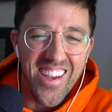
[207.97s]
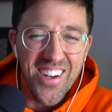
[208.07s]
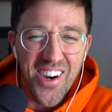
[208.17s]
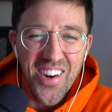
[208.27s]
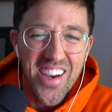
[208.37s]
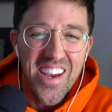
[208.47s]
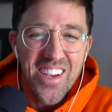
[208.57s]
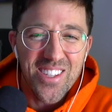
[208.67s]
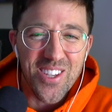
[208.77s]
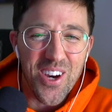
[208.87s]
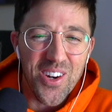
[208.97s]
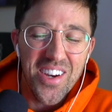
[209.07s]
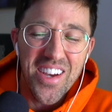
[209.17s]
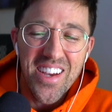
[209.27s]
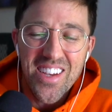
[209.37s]
you know, so
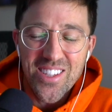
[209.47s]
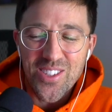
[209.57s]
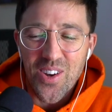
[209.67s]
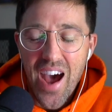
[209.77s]
so